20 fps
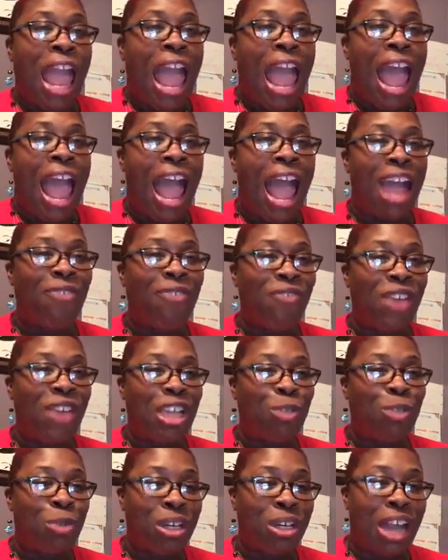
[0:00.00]
Hi,
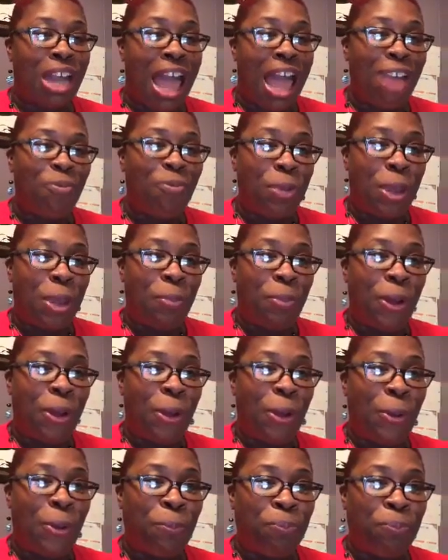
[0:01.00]
Facebook Live
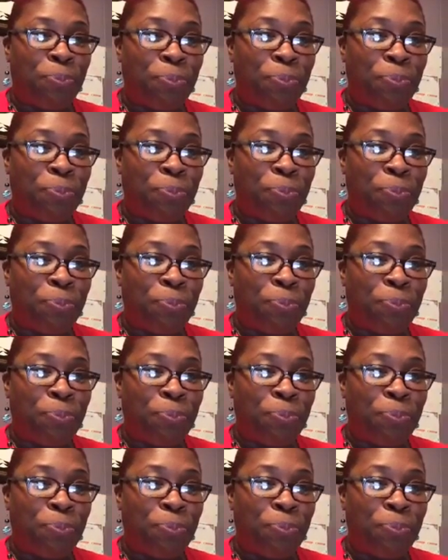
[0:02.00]
people.